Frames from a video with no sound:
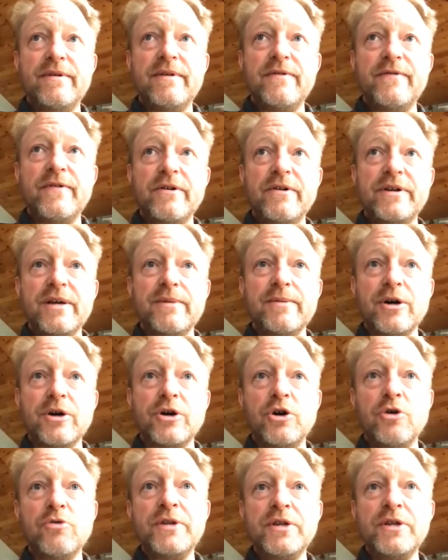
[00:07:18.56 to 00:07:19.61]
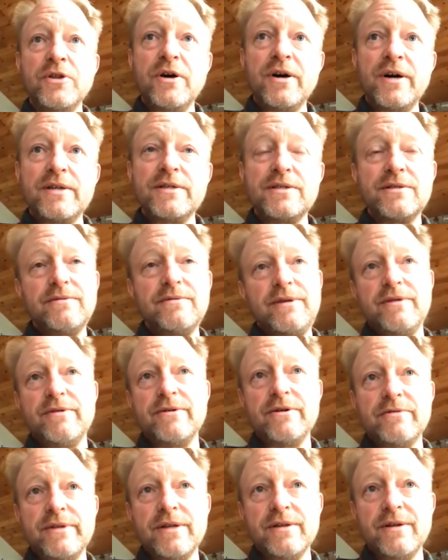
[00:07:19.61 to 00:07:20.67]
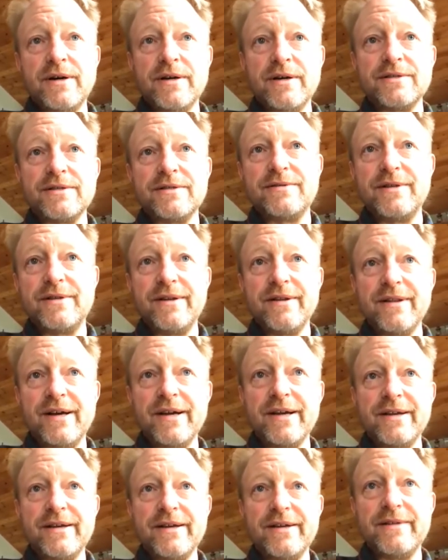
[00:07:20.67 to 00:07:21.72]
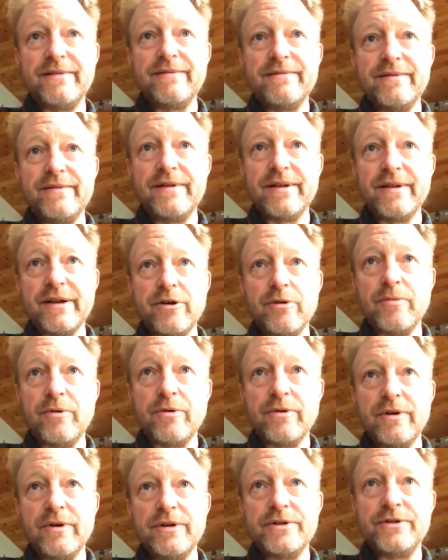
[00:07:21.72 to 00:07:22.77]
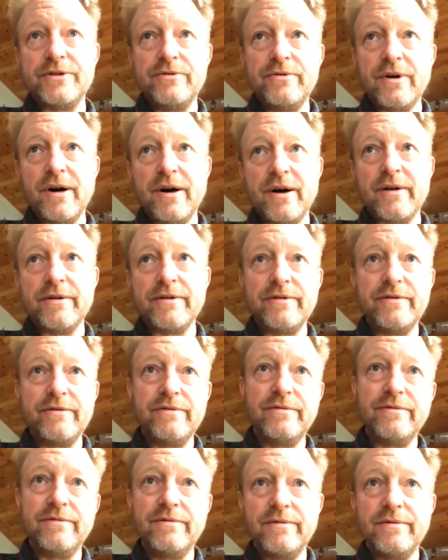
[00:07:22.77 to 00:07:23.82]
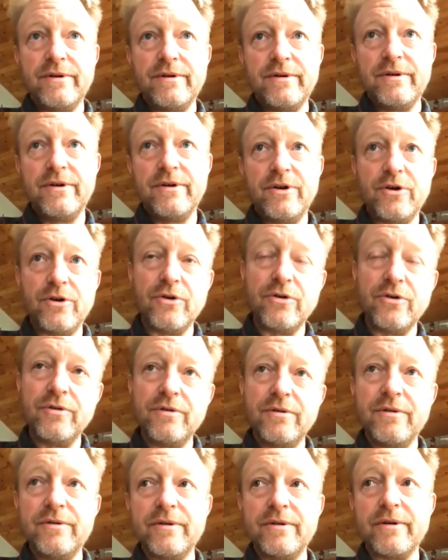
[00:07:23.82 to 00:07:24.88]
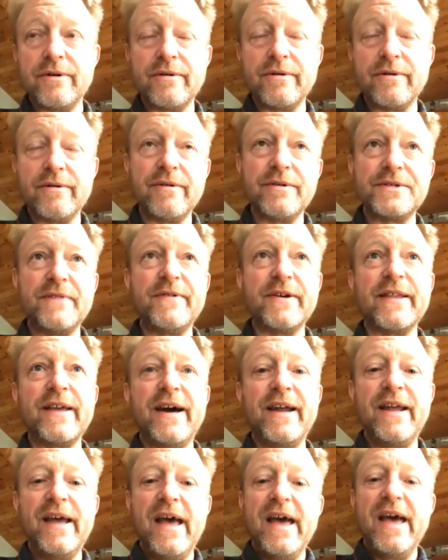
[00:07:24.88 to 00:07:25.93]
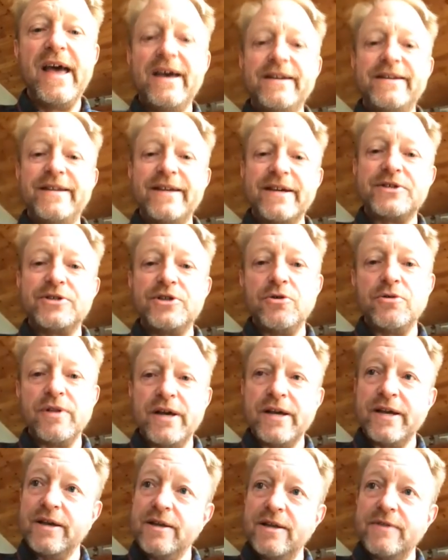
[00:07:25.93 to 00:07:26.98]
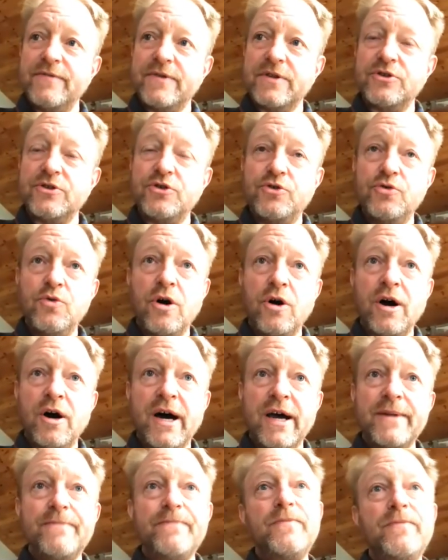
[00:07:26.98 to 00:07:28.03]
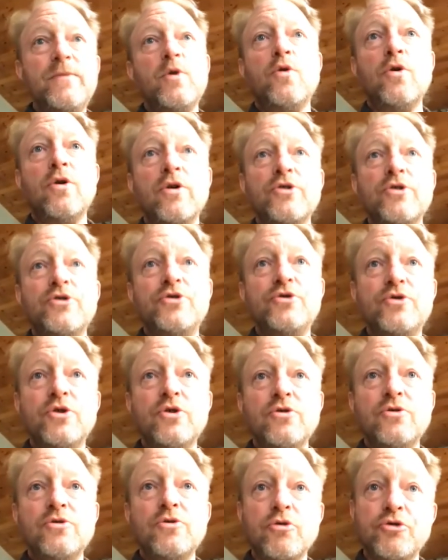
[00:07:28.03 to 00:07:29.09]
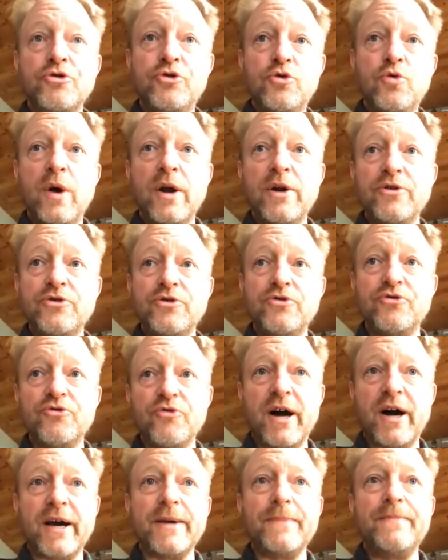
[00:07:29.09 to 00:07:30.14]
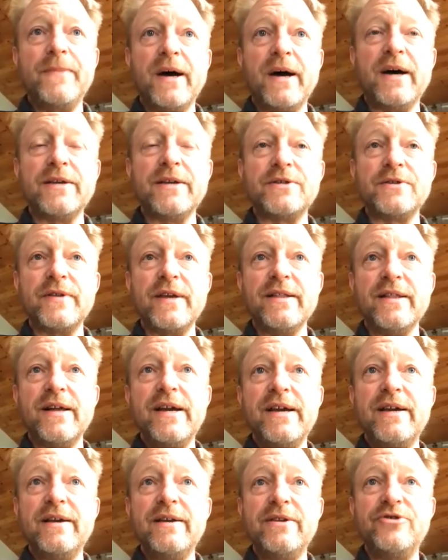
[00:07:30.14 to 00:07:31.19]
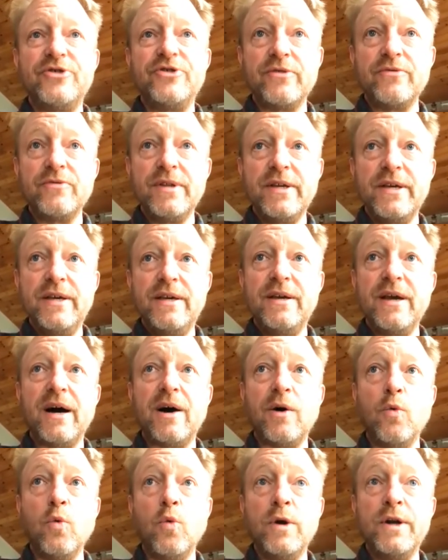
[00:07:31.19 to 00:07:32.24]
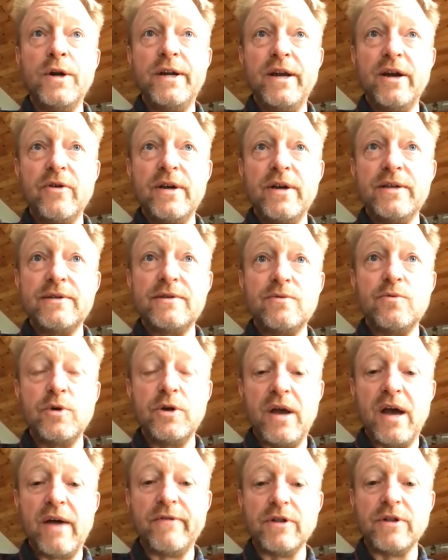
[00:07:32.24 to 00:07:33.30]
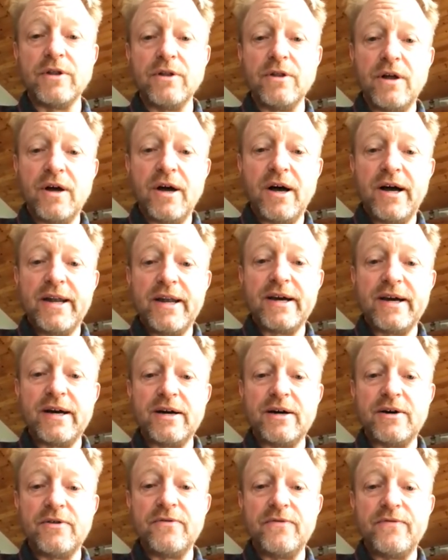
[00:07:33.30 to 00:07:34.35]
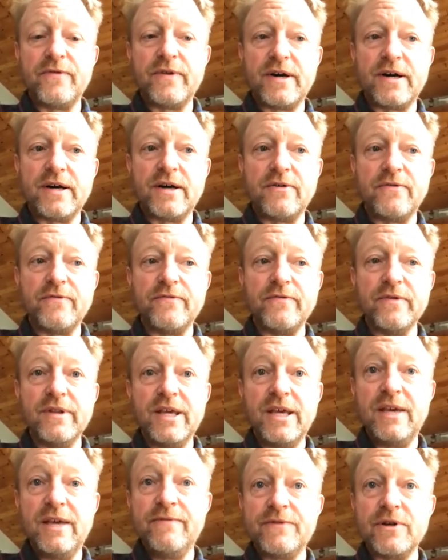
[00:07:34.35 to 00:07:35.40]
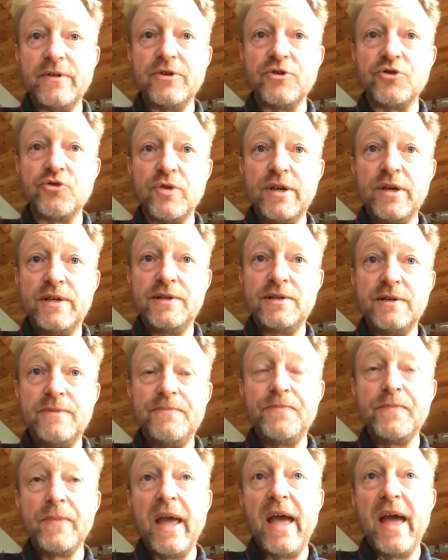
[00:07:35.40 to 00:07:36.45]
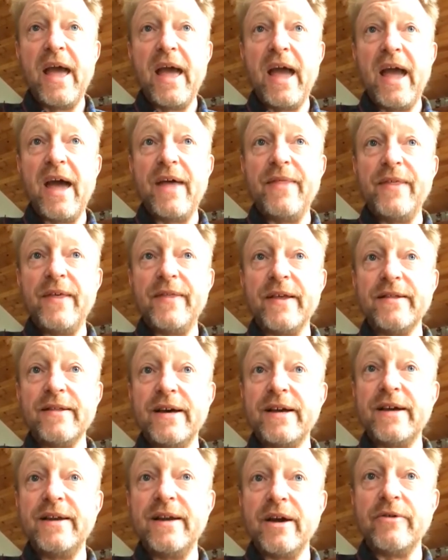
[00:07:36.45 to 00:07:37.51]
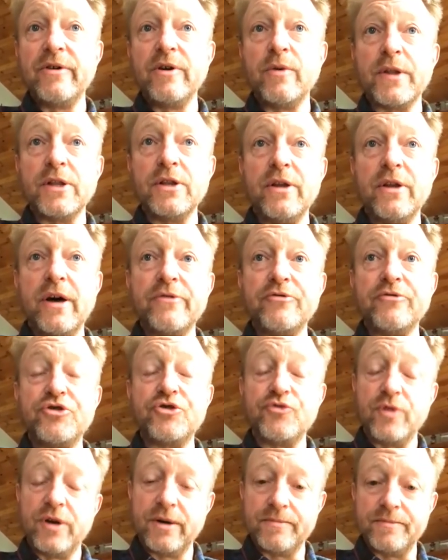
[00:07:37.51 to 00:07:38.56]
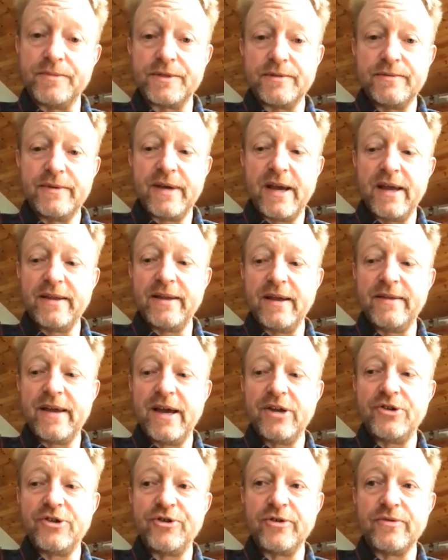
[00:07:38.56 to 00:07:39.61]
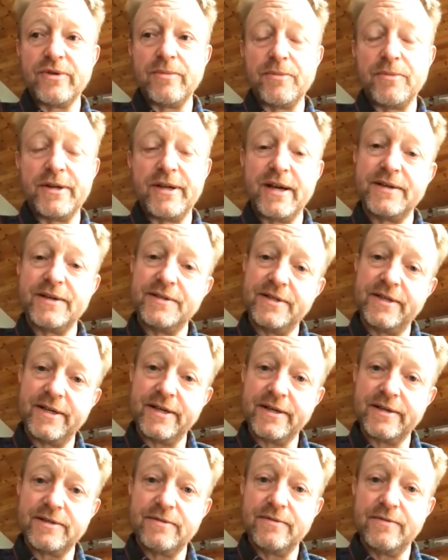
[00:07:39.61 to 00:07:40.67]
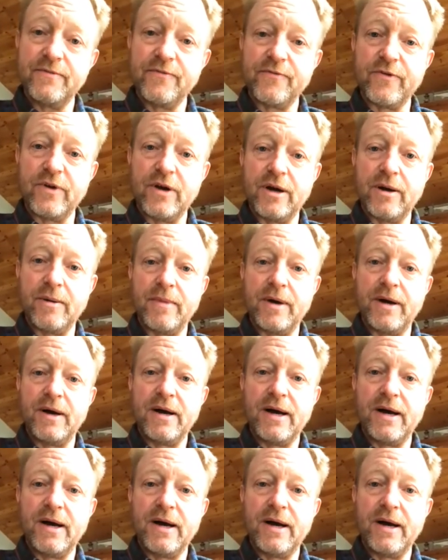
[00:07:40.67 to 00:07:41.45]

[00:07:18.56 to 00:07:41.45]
fairy tale about Goldilocks, you know, Goldilocks didn't like her porridge too hot or too cold or that. Ticks don't like it if it's too hot or too cold or too wet or too dry. So they like generally wooded areas where you have a lot of leaves on the trees. And then they like an area with a lot of shrubs. And that generally protects the ticks from